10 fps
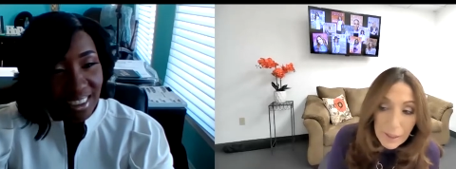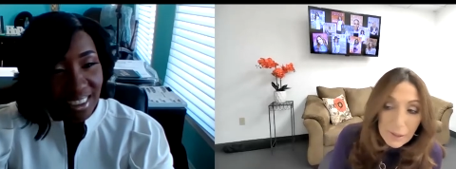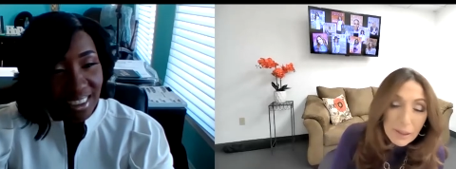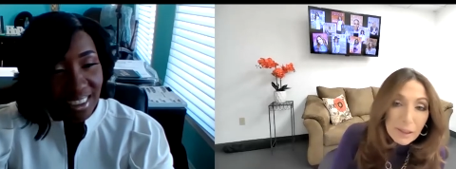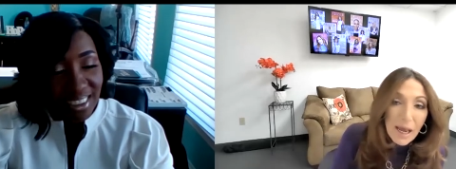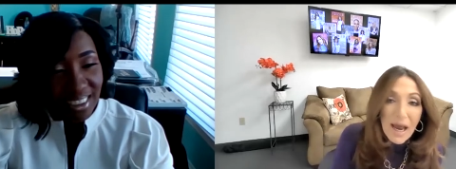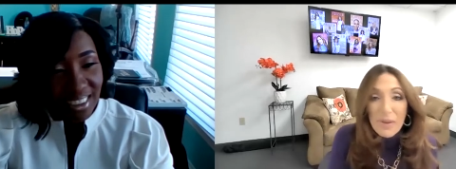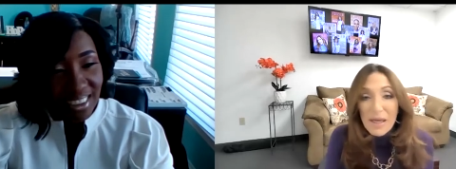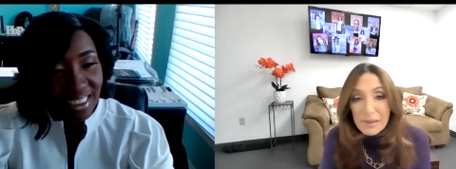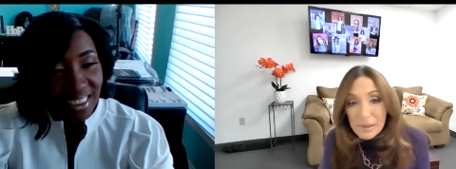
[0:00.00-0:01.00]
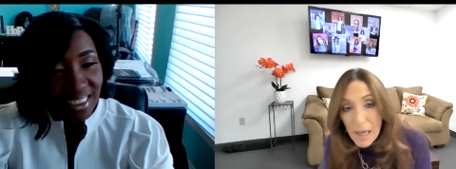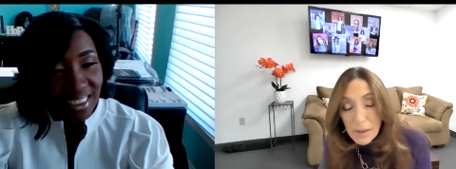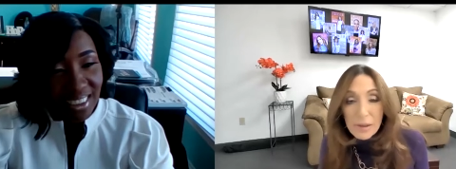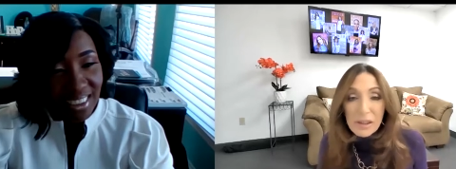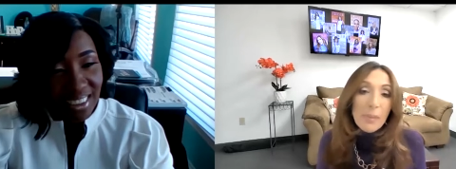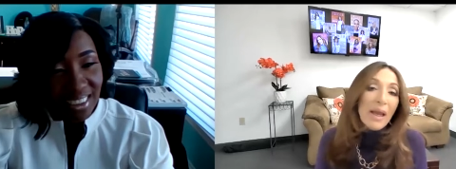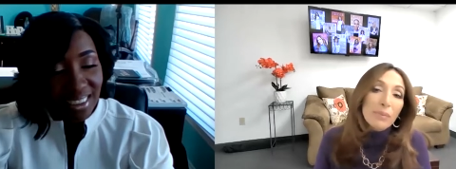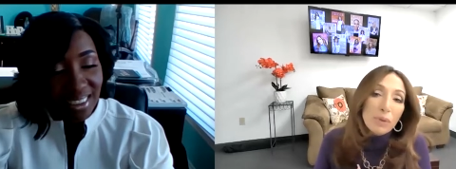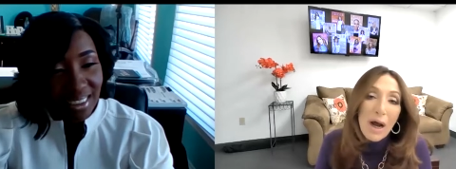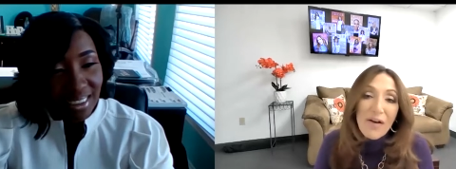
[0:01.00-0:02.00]
Speaker 1: it and then sell it to
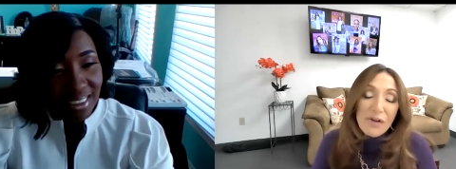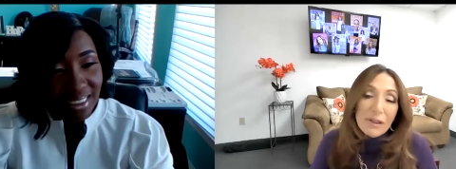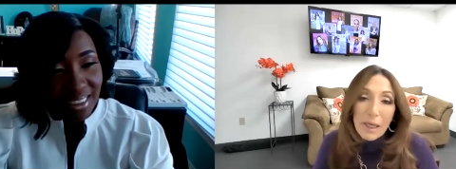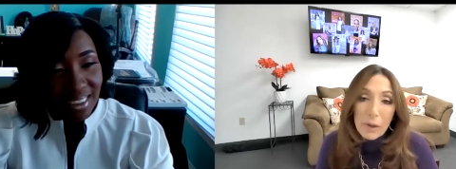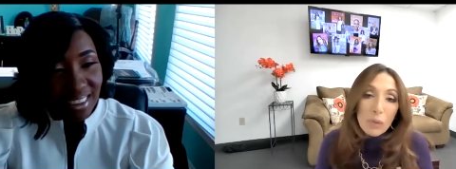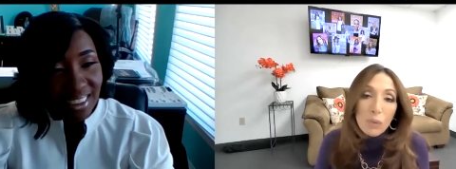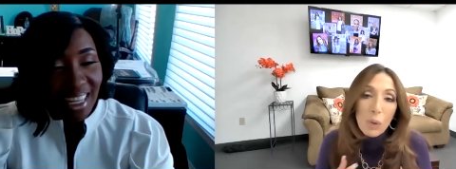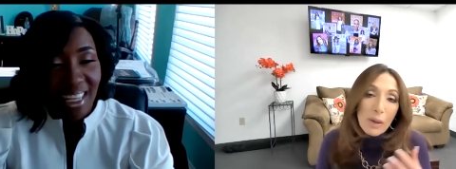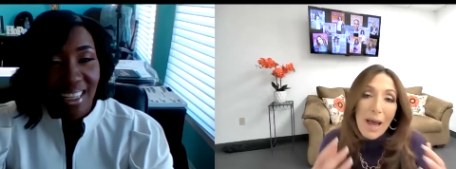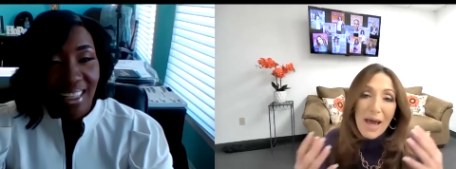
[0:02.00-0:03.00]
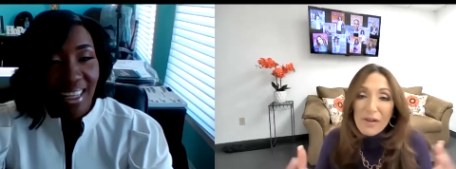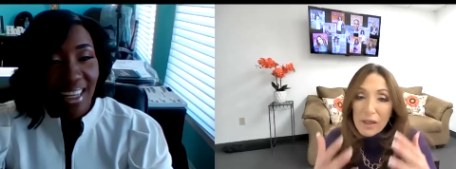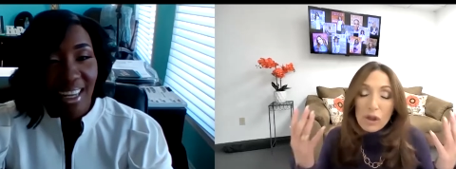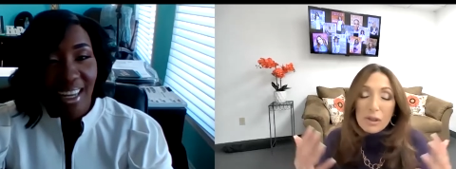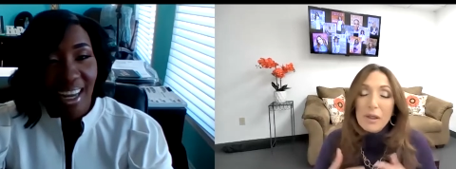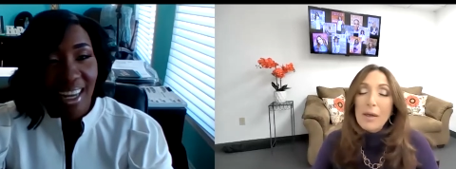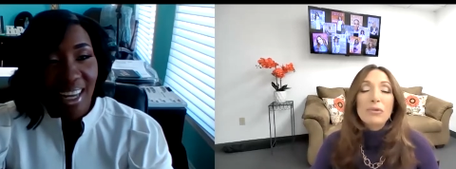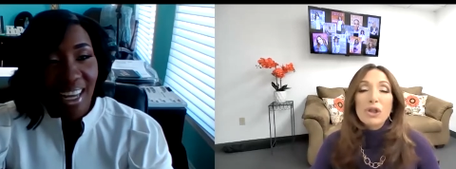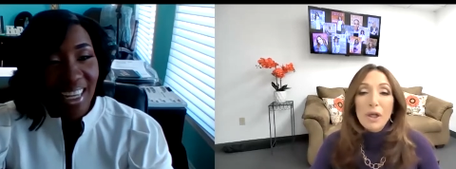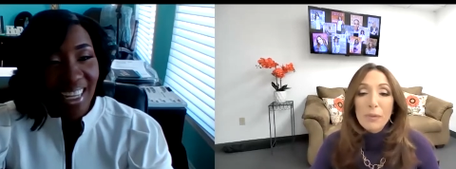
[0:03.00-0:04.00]
make profit? Like, how did that just
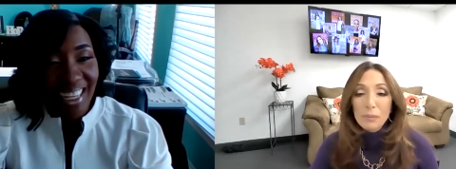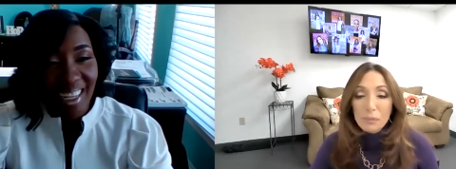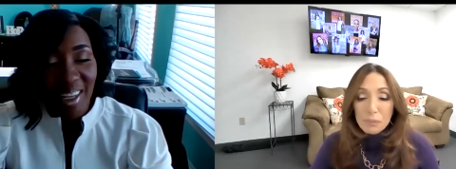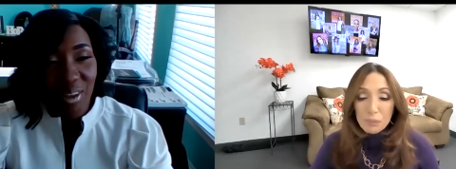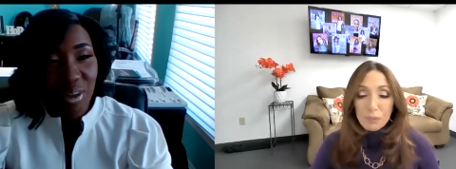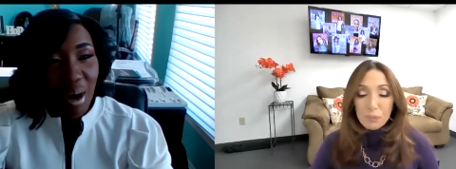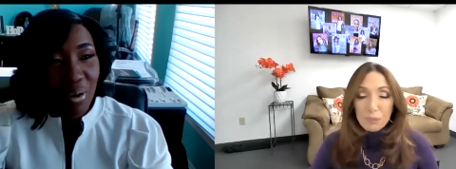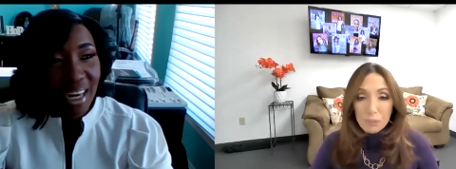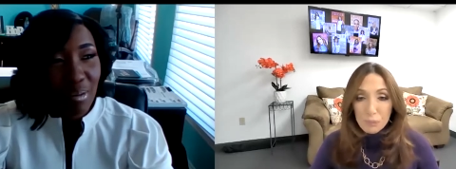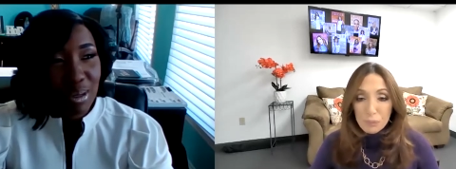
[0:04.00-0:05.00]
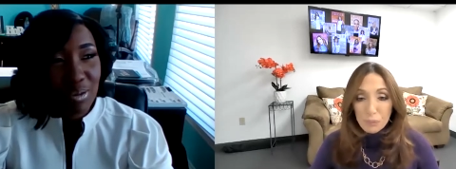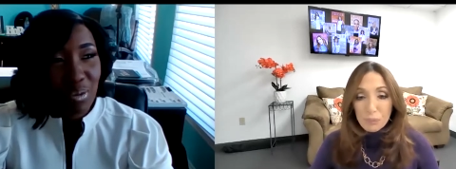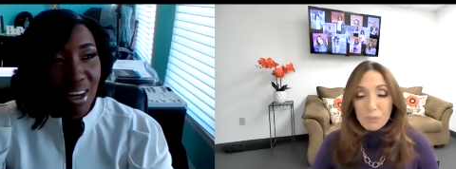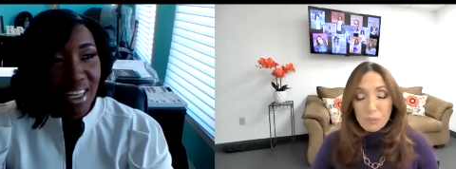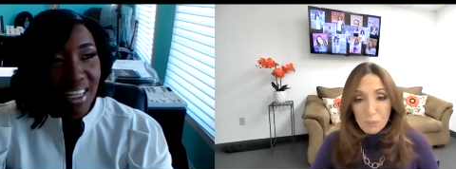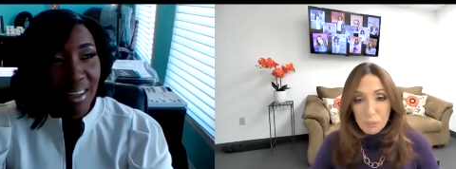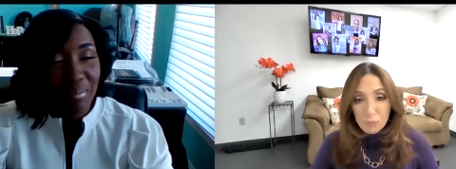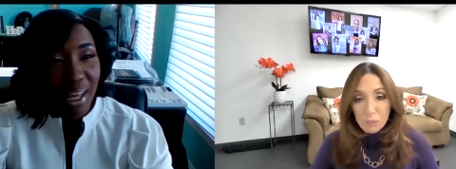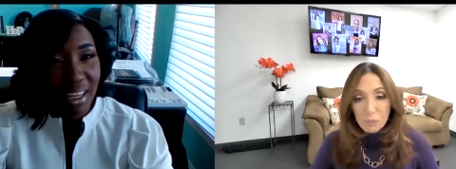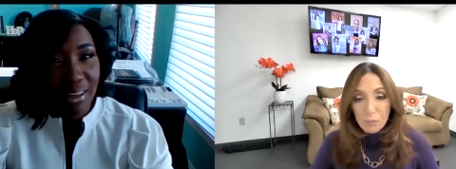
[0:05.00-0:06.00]
come to you?
Speaker 2: You know what, I was working,
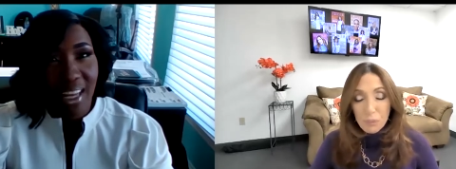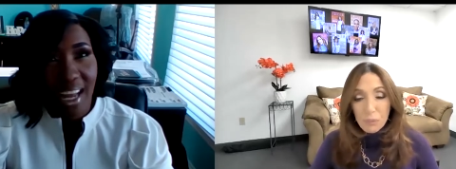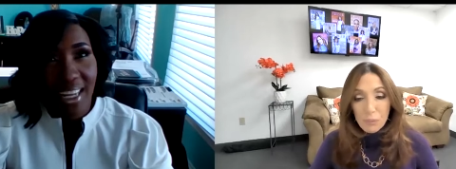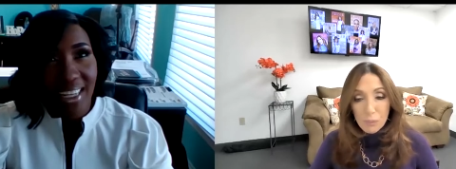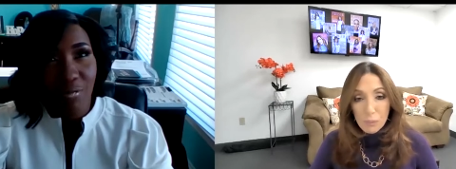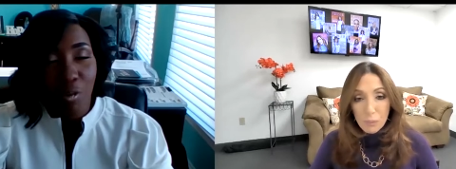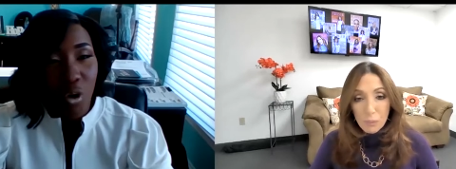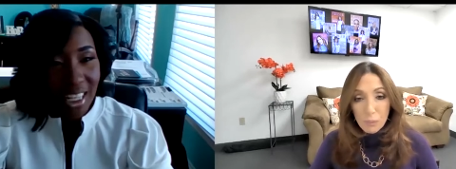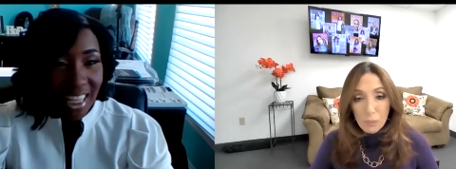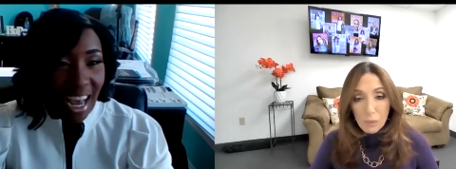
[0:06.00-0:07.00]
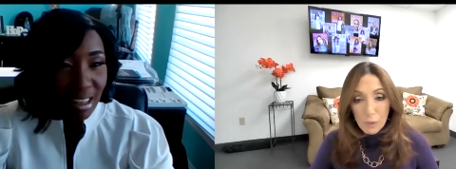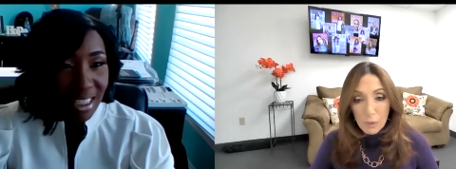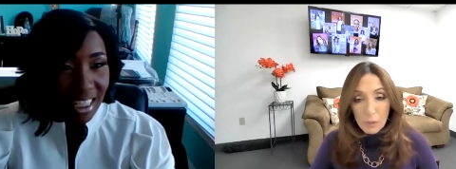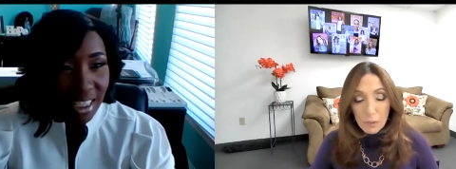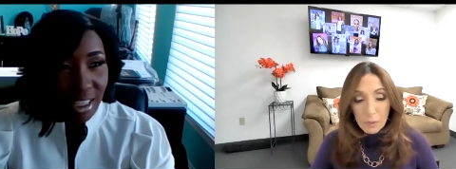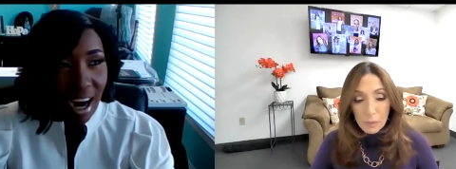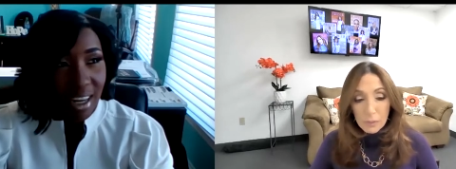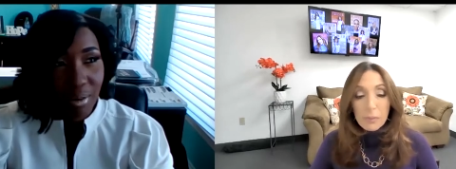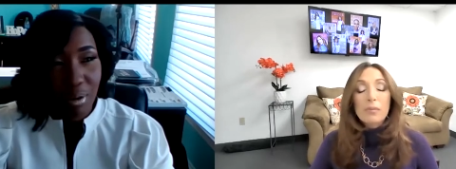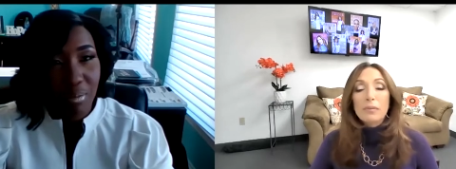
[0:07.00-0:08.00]
making like forty thousand dollars a year. I
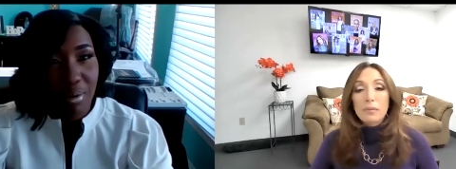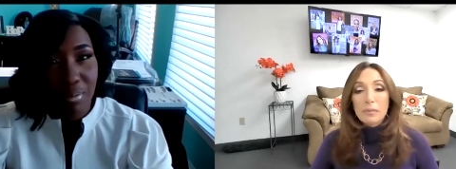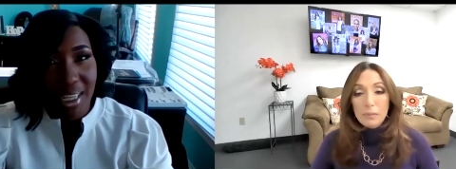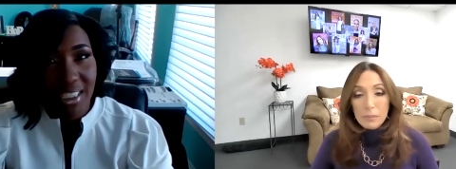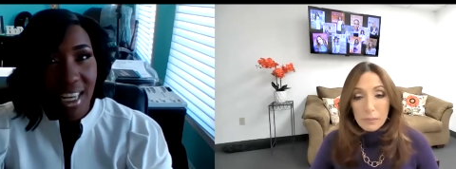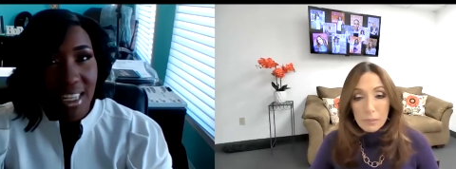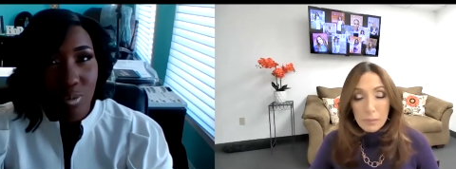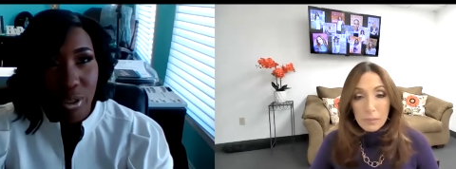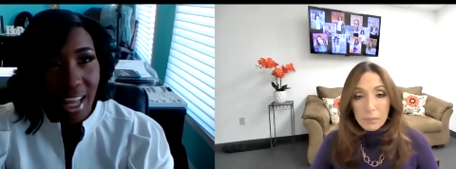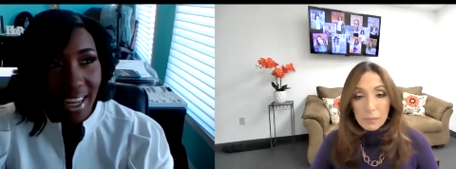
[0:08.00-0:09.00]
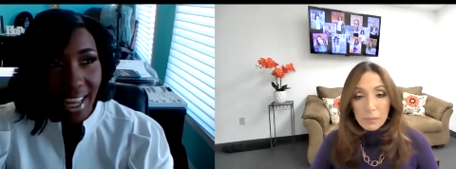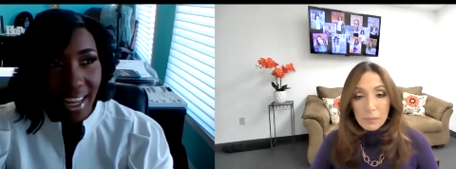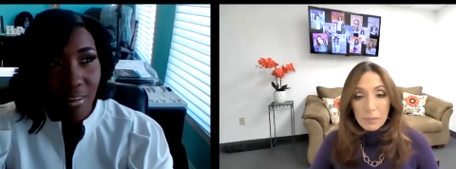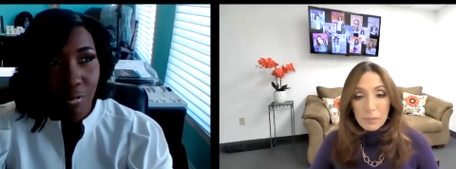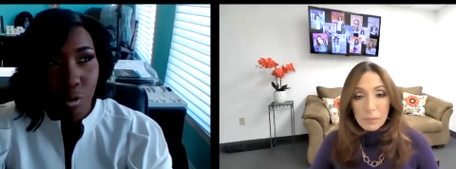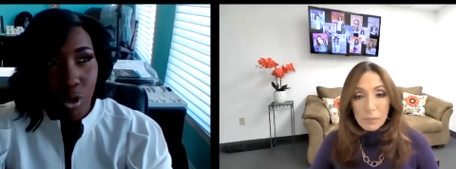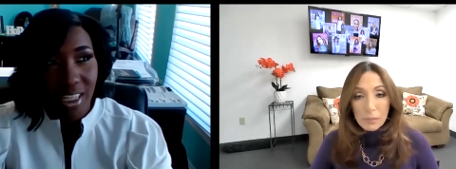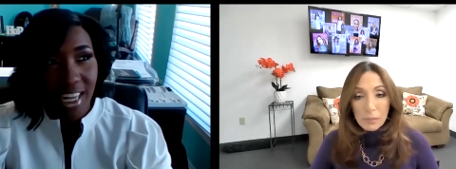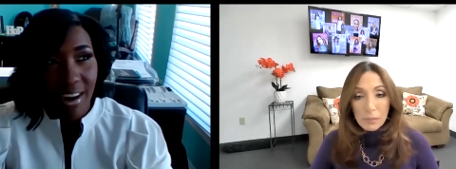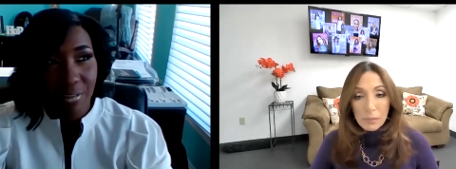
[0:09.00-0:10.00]
can remember my checks were like eight
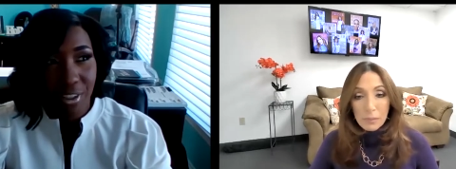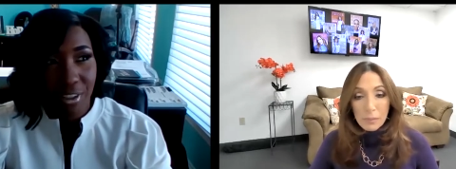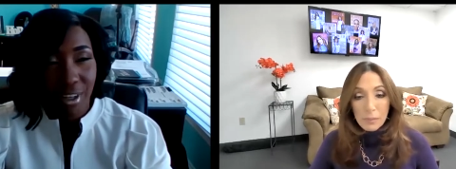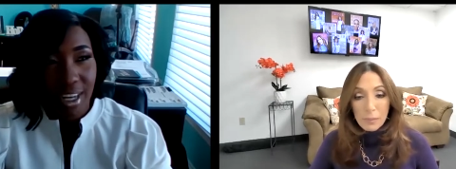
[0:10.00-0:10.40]
forty after